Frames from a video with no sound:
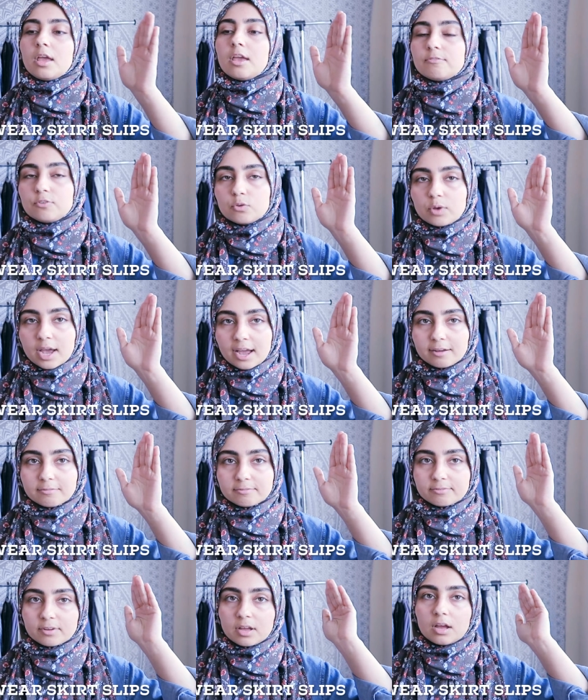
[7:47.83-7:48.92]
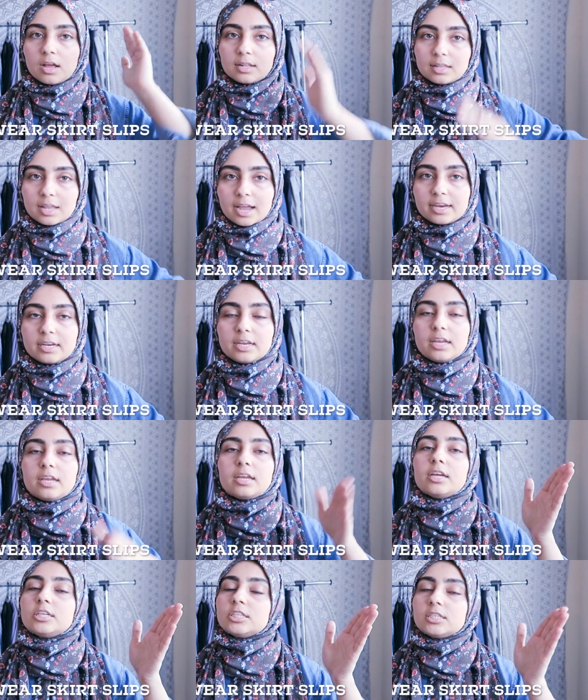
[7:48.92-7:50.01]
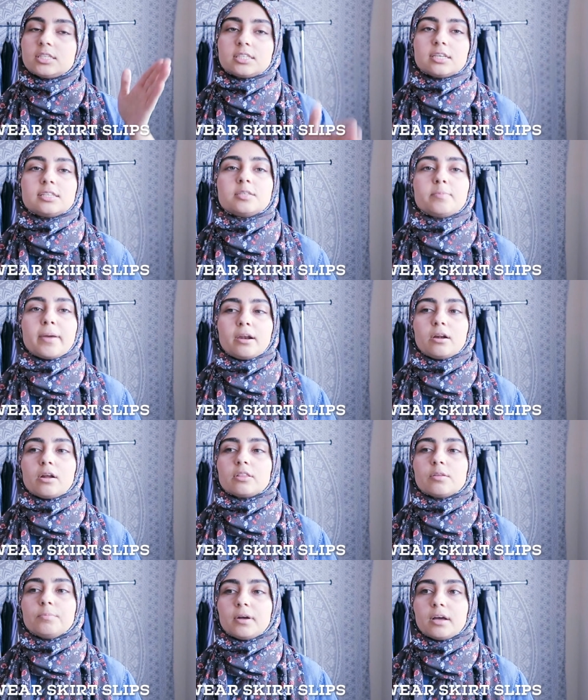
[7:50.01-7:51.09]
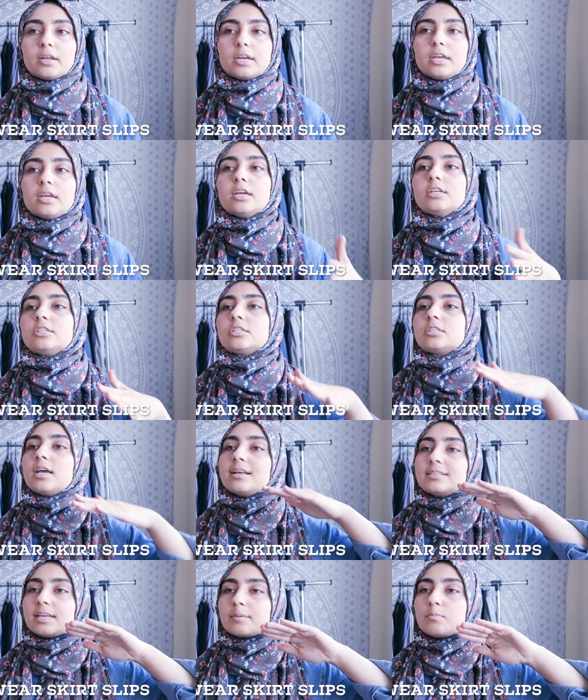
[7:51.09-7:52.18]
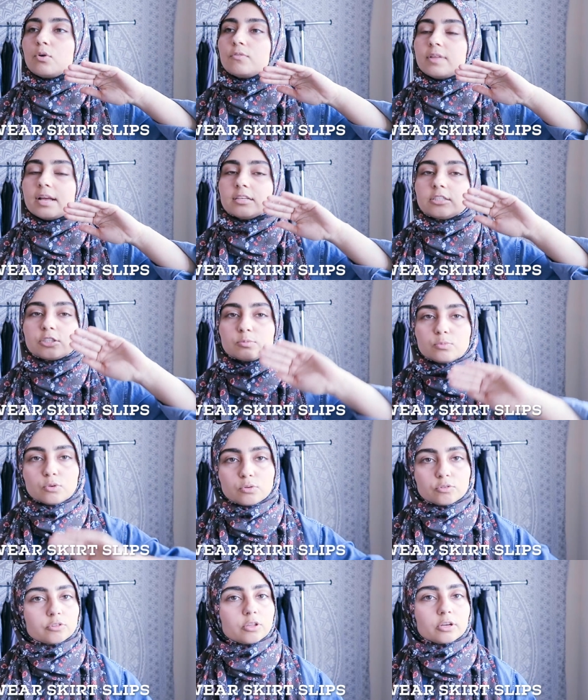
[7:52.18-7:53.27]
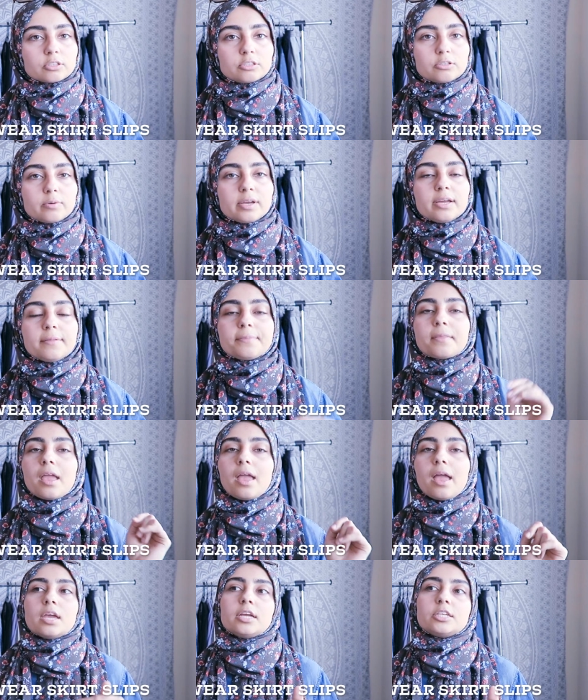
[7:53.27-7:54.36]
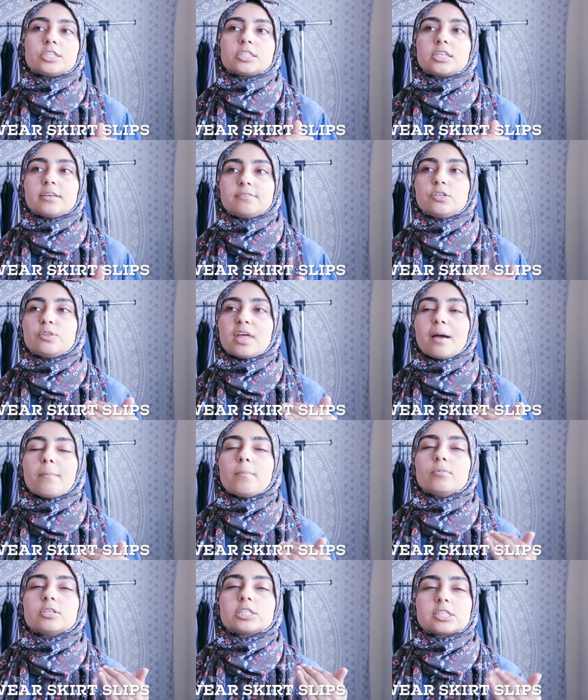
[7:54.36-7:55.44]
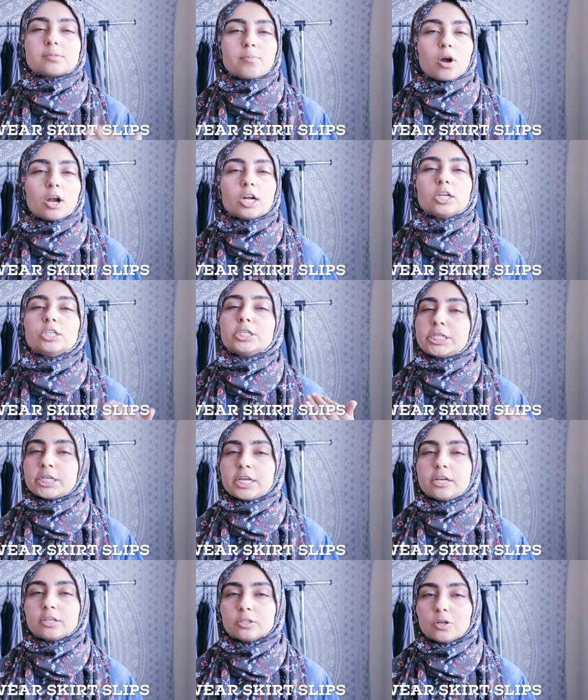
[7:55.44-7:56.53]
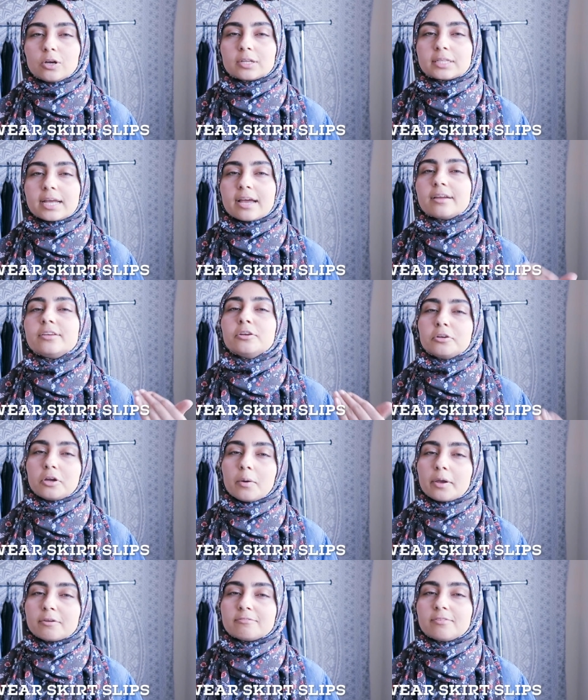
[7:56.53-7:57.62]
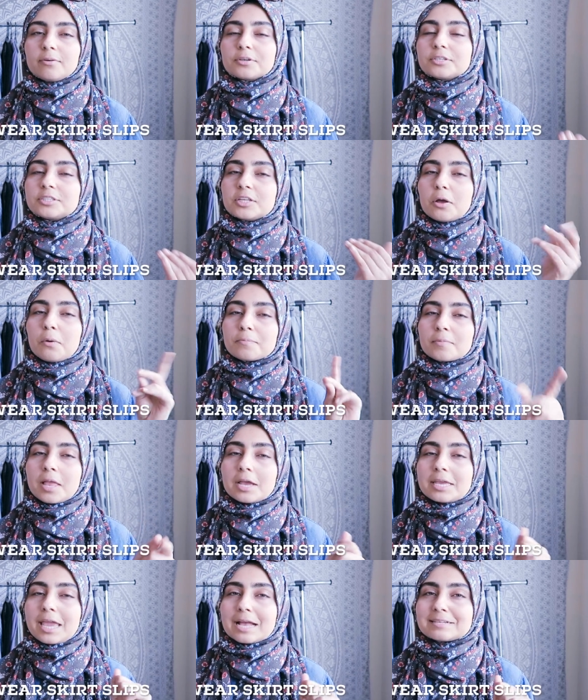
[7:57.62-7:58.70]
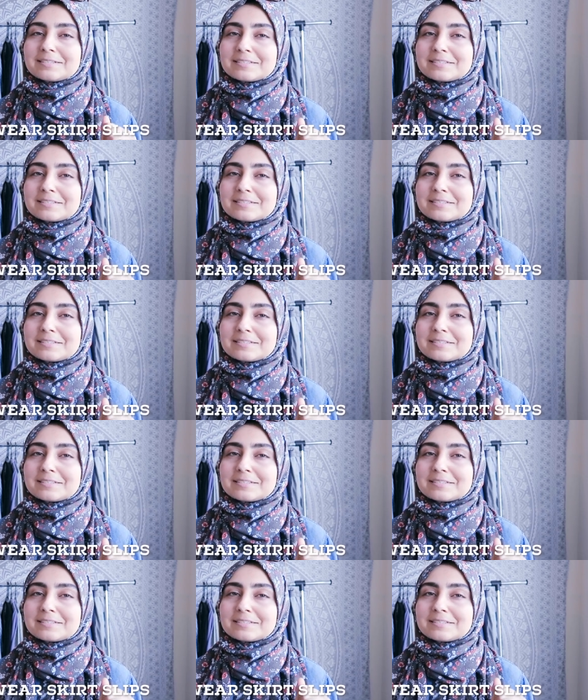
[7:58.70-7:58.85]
If you have a lining, it just sits better on the body. It just has like more of that smooth look to it. It just gives you that smart, chic look that you're going for. So yes.